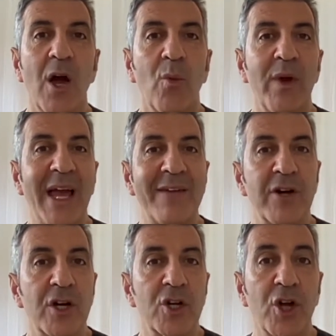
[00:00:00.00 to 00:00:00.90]
We have
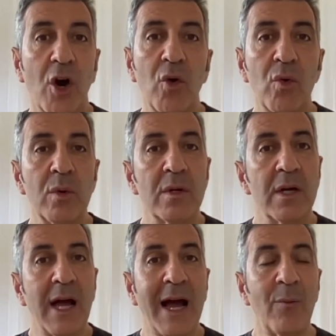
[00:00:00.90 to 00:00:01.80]
a goal
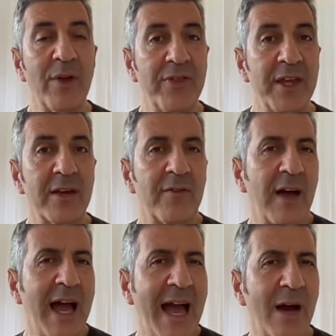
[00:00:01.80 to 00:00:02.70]
and we think of
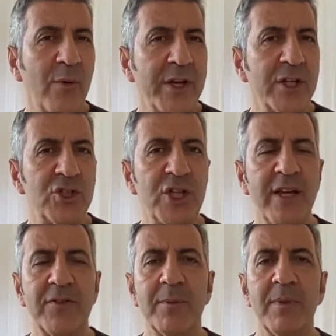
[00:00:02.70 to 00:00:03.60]
how we can
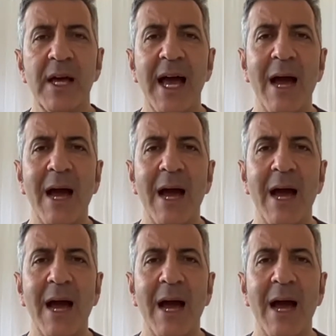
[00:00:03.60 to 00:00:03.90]
achieve them,